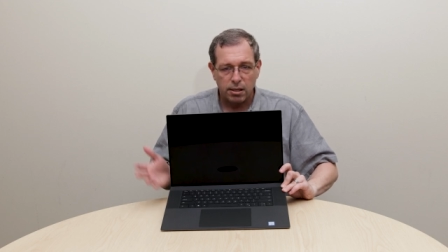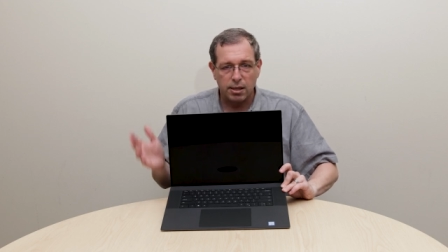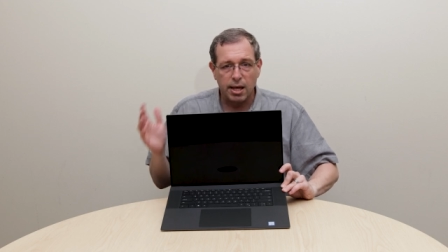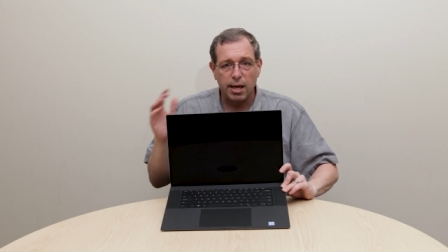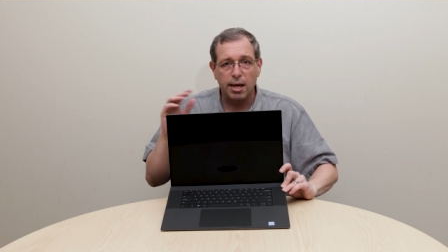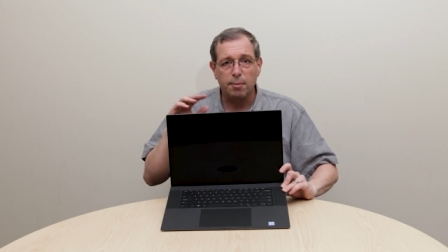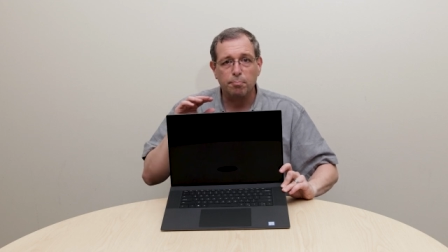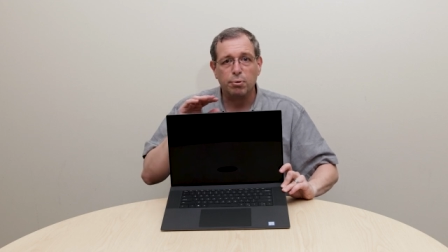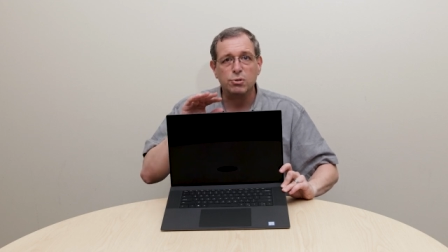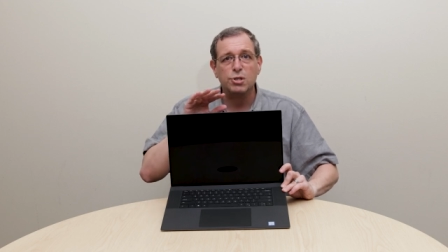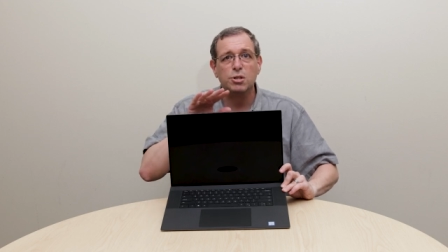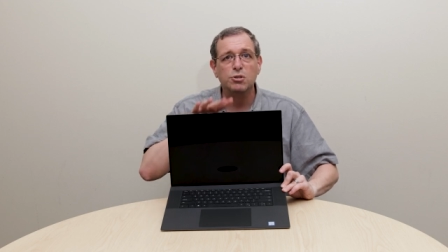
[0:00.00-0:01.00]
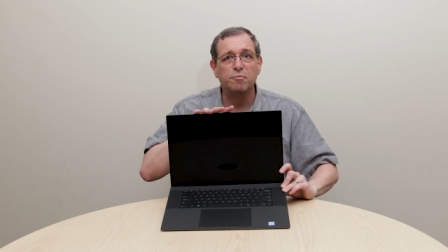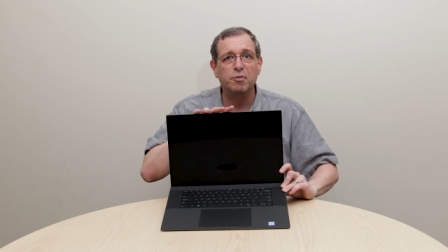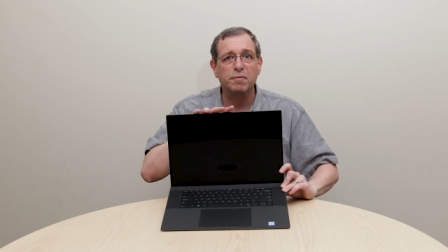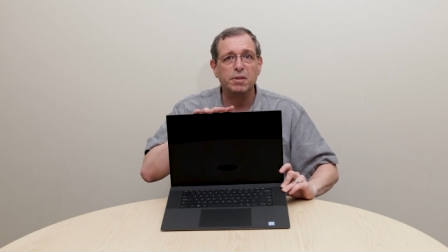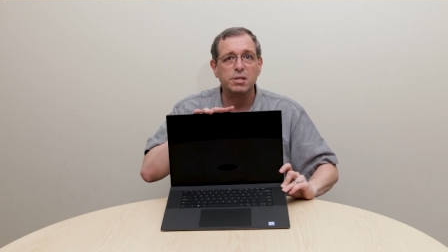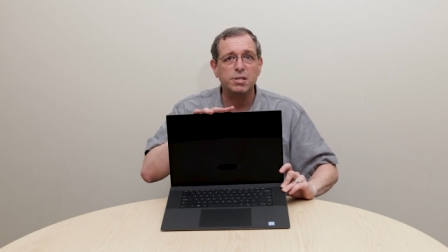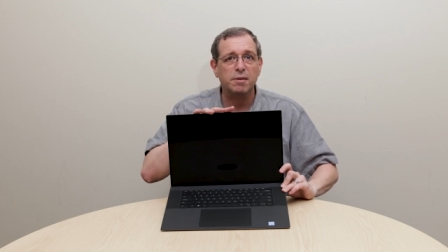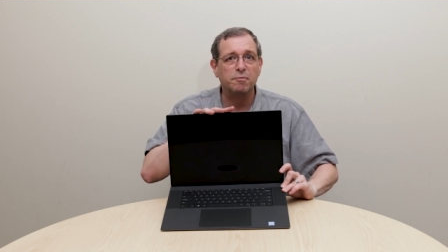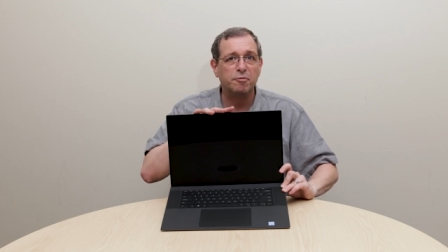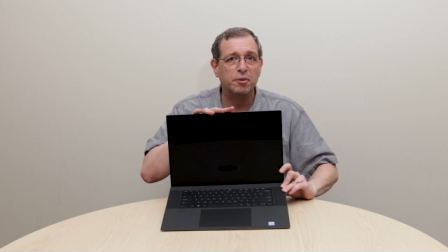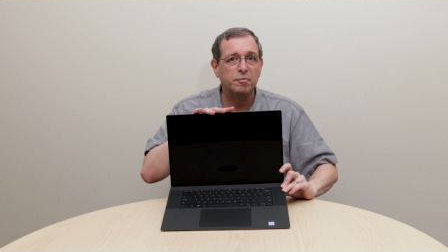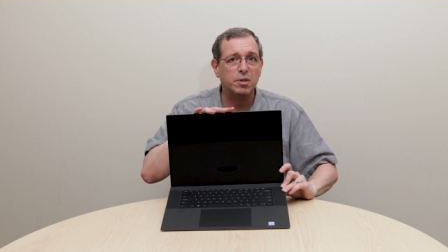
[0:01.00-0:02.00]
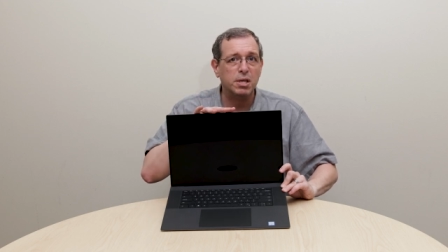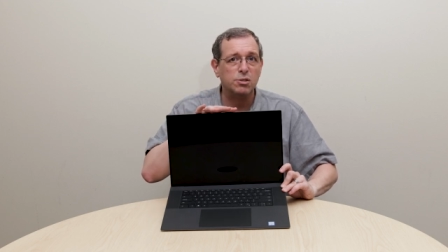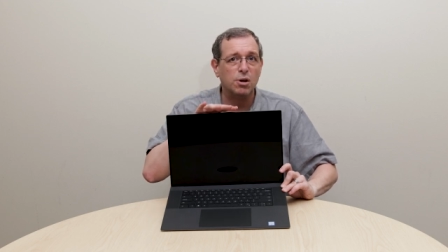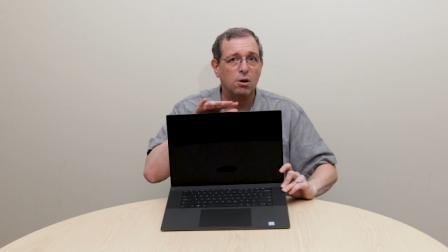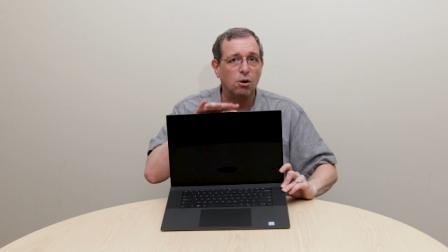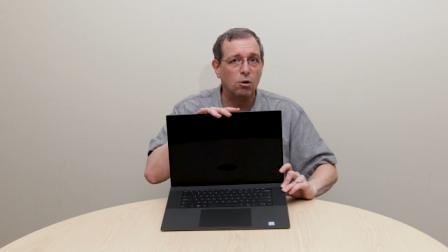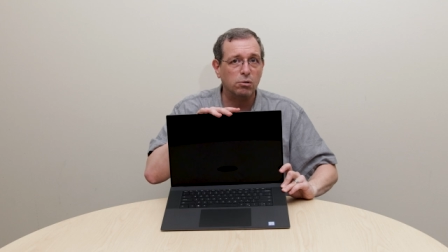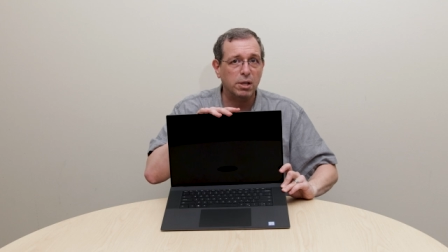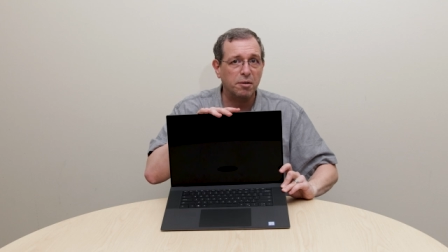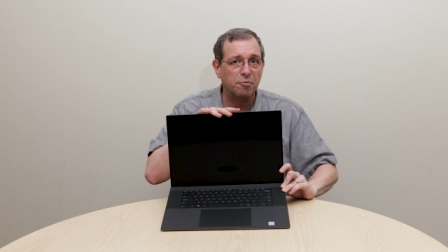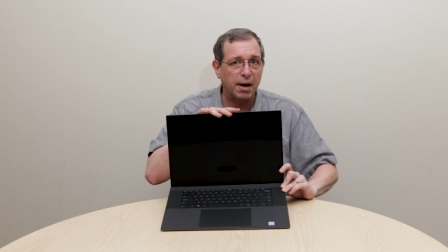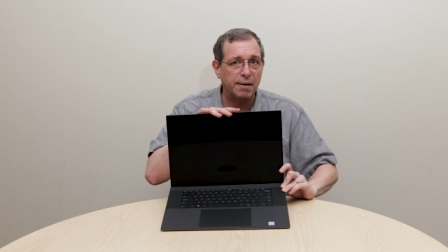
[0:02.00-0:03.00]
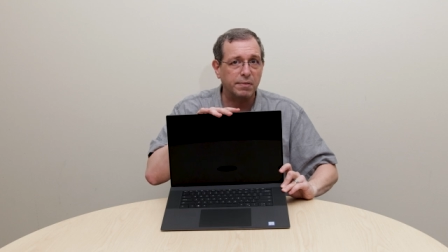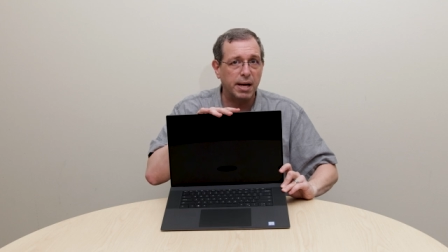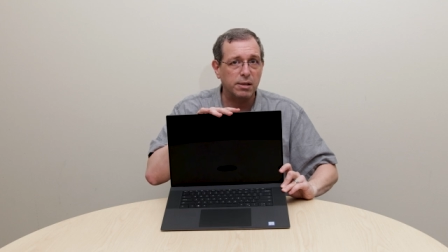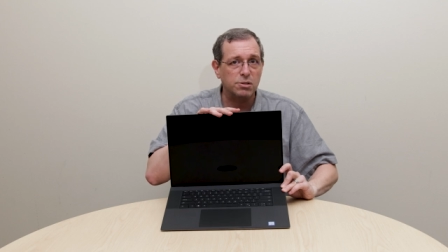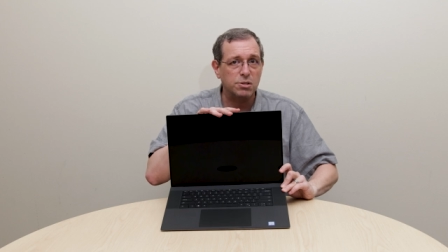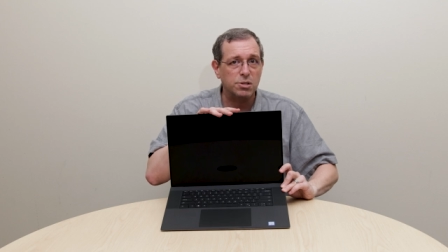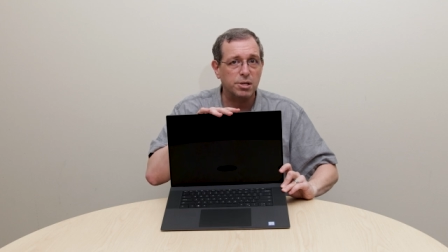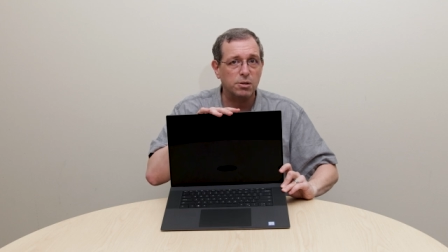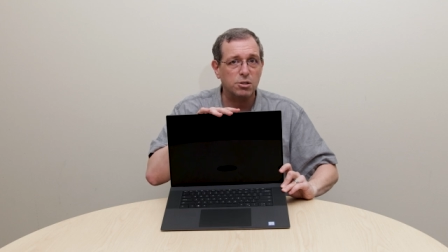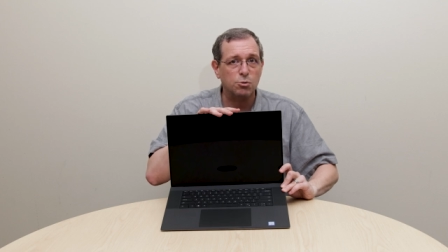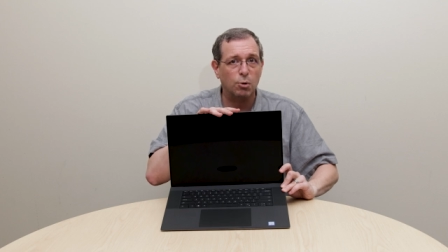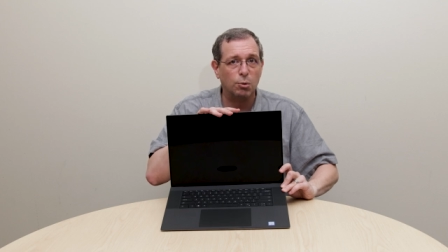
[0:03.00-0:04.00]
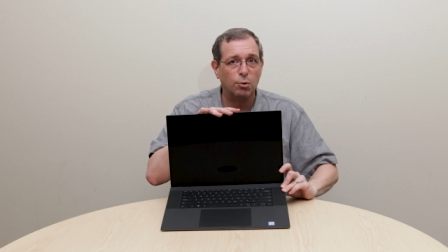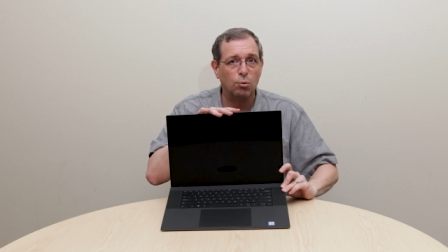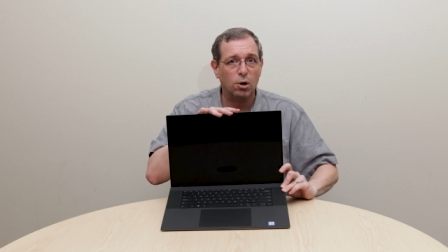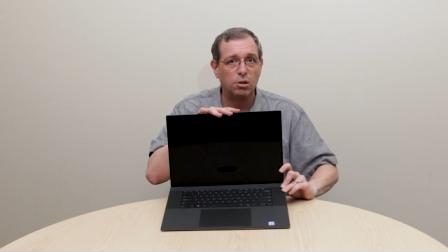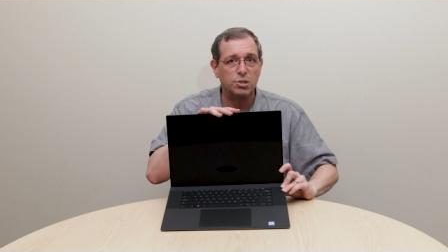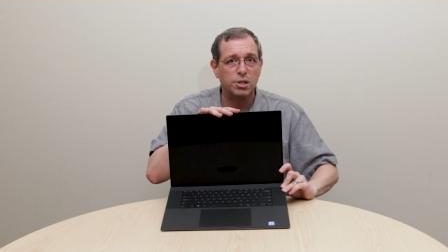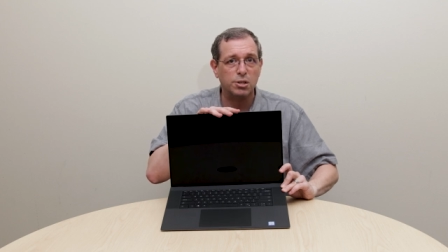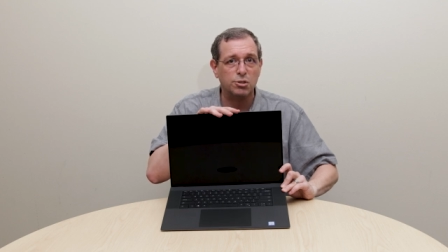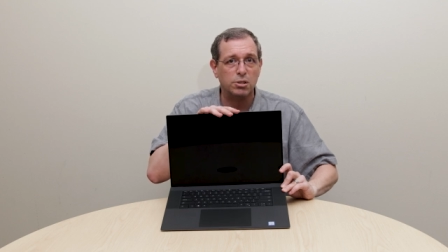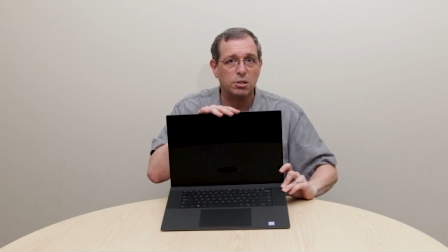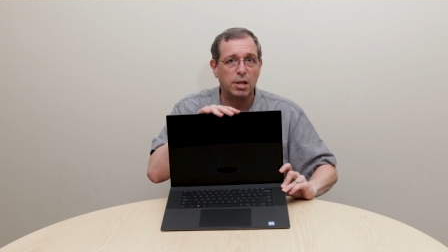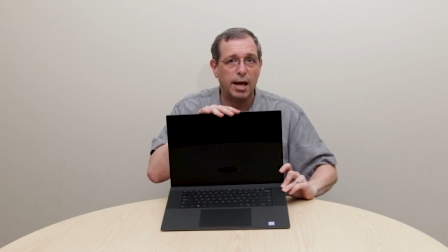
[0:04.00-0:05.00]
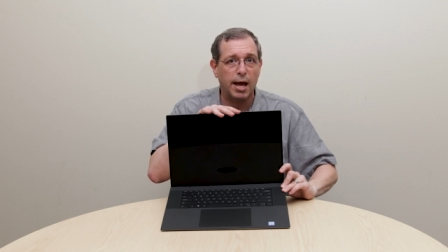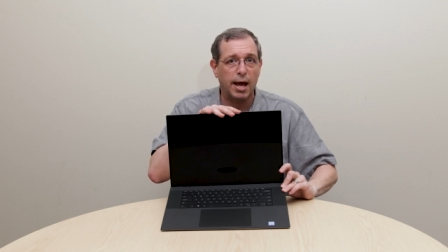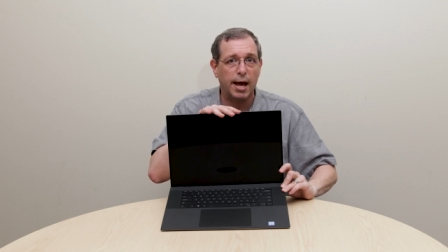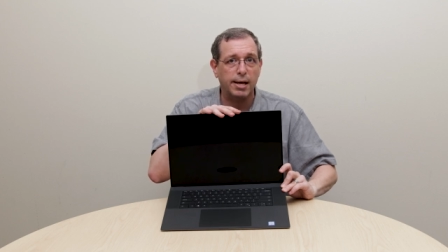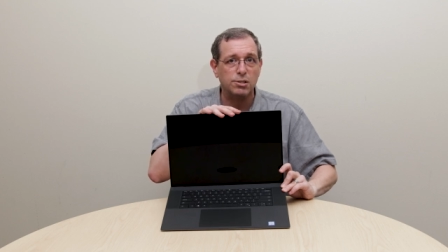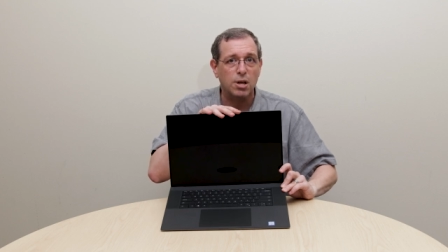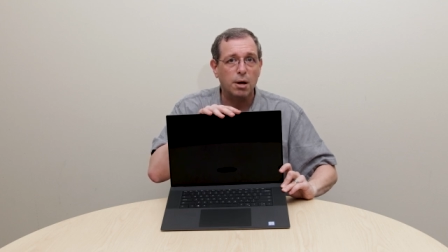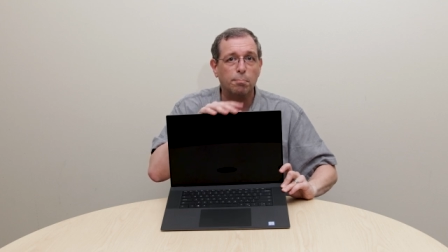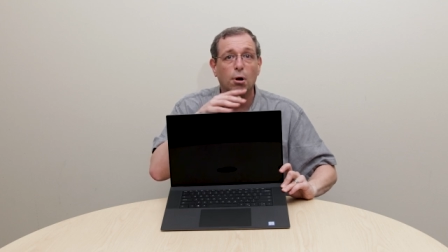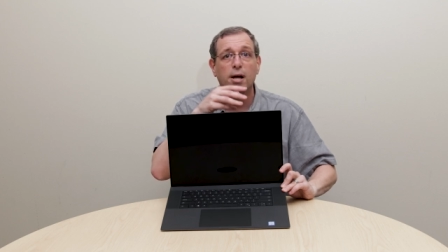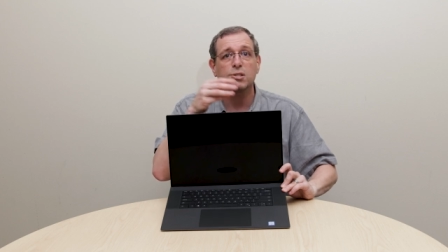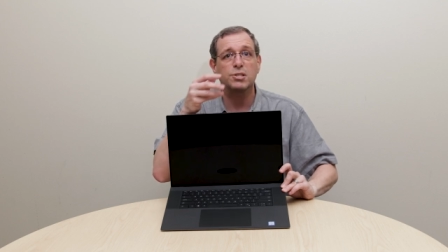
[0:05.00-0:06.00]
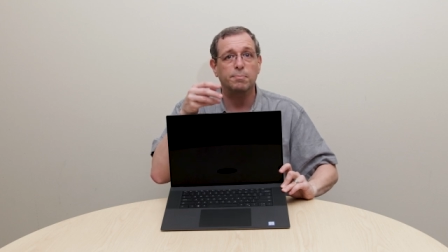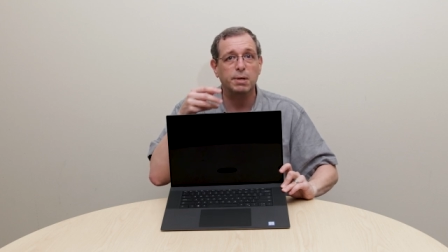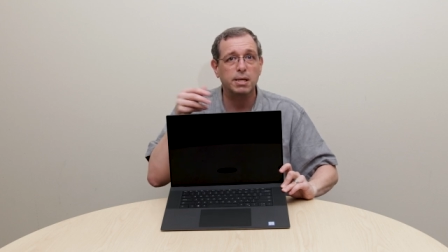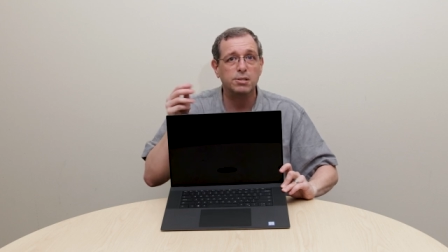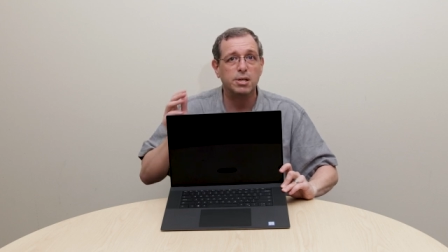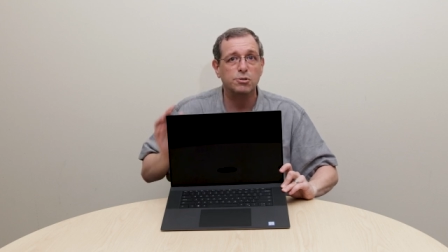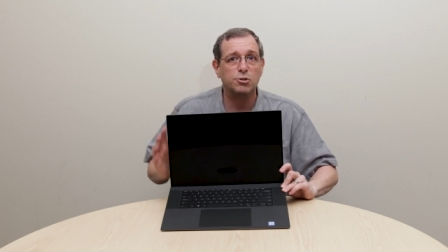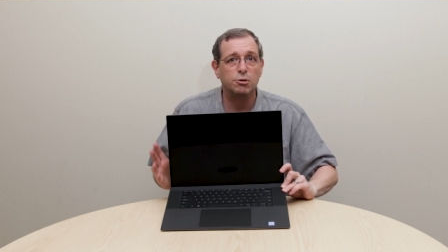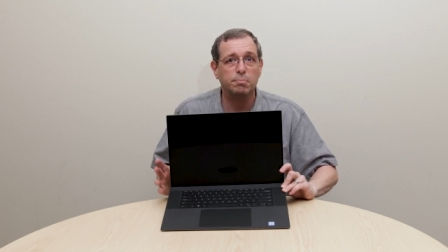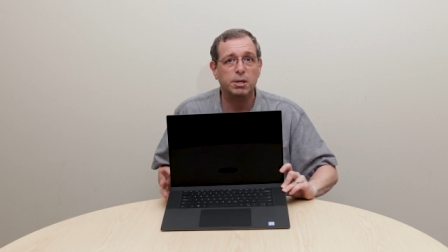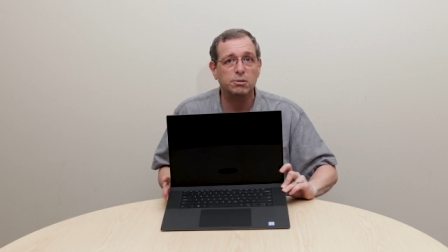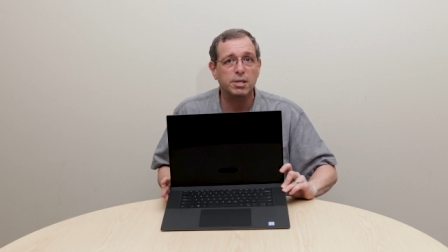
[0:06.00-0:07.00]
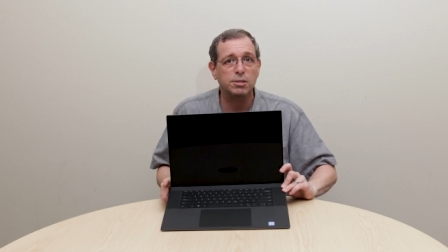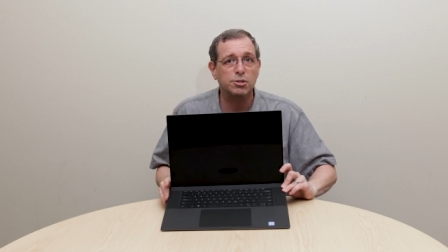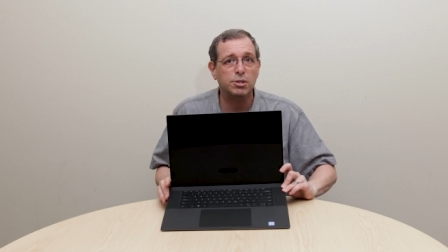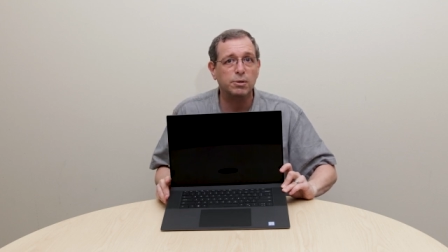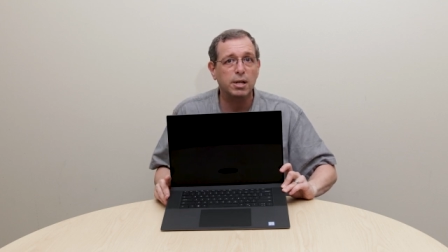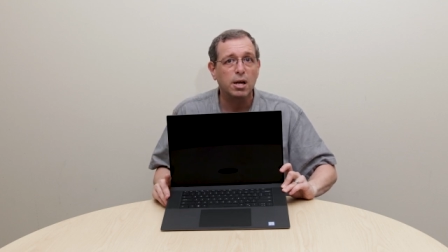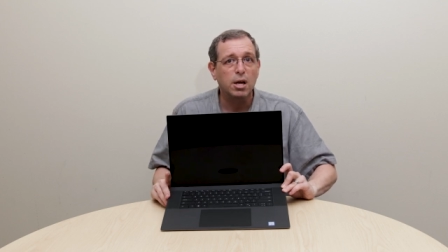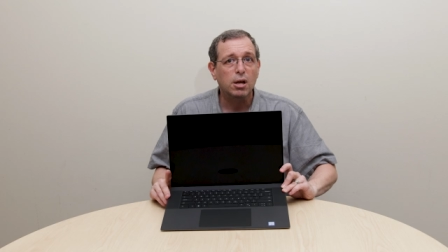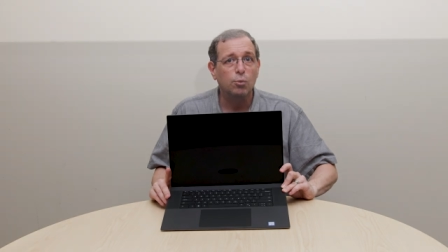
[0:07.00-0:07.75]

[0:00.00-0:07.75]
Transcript: The Precision 5750 is our only 5000 series mobile workstation that has proximity sensor built into it,